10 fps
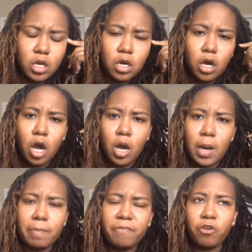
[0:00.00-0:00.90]

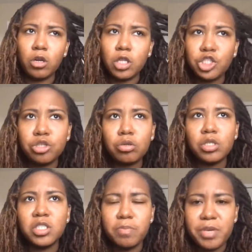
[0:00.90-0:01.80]
for the children
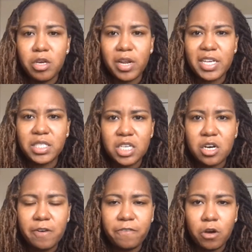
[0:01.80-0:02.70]
to be on a cell
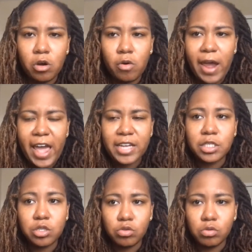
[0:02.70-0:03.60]
phone at
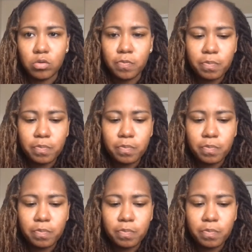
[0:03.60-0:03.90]
school,